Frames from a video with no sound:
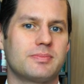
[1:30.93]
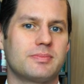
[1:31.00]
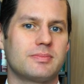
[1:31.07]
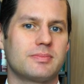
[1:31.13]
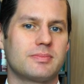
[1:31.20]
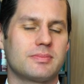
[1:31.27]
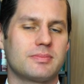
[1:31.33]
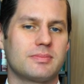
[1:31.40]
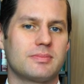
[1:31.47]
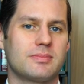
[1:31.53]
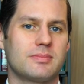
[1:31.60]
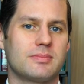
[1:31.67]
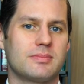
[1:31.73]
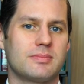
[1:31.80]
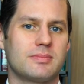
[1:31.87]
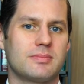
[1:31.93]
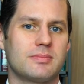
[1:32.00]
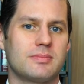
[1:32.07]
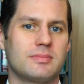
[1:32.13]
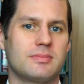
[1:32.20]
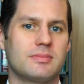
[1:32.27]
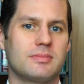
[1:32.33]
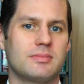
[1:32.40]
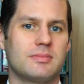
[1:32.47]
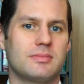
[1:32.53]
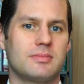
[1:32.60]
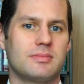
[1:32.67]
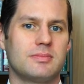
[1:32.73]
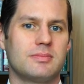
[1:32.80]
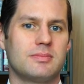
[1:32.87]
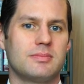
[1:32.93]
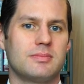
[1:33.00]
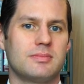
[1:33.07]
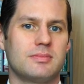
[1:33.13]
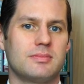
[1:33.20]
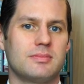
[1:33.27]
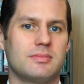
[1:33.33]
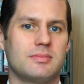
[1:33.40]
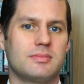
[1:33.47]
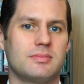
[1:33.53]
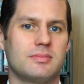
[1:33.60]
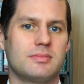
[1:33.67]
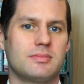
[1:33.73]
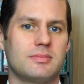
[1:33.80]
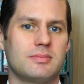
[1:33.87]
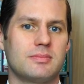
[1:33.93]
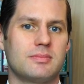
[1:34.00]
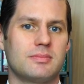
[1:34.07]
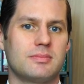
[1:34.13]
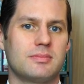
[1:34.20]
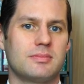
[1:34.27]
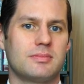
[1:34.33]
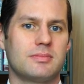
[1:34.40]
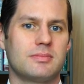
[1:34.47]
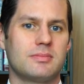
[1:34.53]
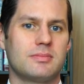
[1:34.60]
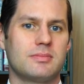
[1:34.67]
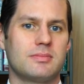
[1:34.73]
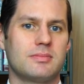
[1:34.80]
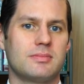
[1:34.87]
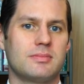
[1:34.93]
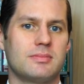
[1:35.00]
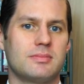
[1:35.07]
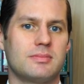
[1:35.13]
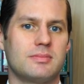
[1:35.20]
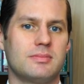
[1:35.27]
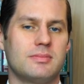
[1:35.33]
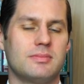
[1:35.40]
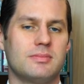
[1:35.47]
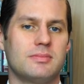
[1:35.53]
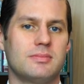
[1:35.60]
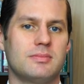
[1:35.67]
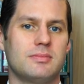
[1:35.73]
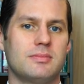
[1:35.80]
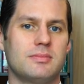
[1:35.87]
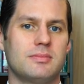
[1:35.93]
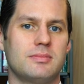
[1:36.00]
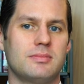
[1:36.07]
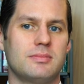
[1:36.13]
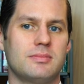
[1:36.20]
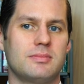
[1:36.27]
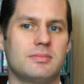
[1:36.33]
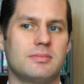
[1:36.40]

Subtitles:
The person shown says nothing.